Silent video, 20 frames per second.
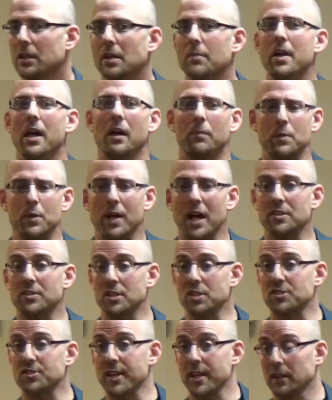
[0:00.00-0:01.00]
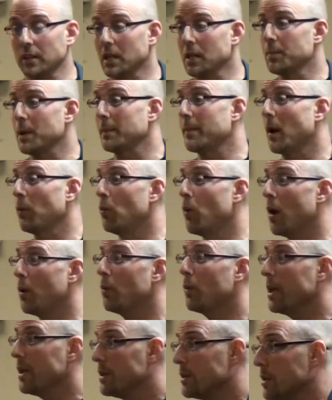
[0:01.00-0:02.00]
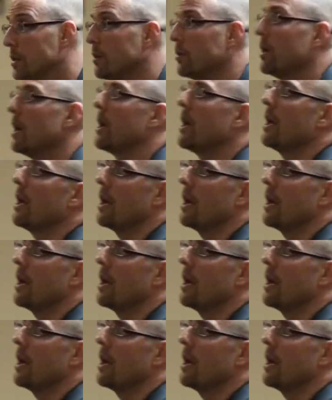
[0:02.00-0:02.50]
Let me help you guys understand a little bit about what we do,